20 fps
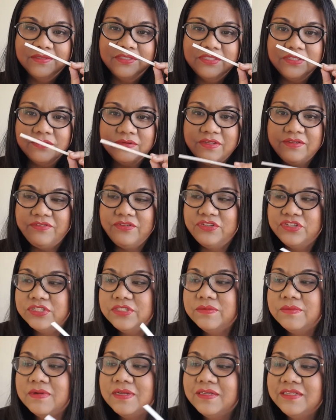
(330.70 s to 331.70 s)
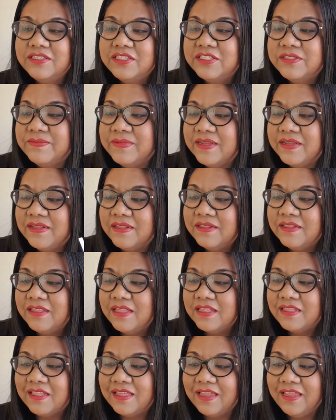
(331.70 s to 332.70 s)
So if you just want to
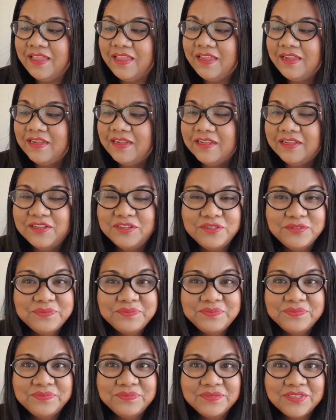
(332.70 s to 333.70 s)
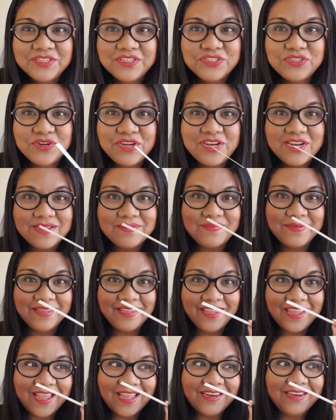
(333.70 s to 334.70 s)
smell like straight
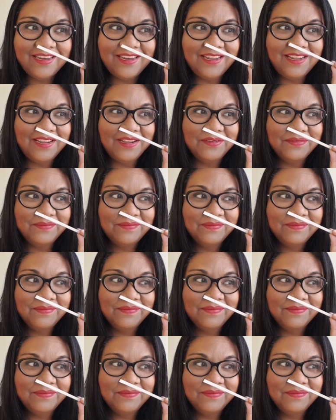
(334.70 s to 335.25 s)
up candy.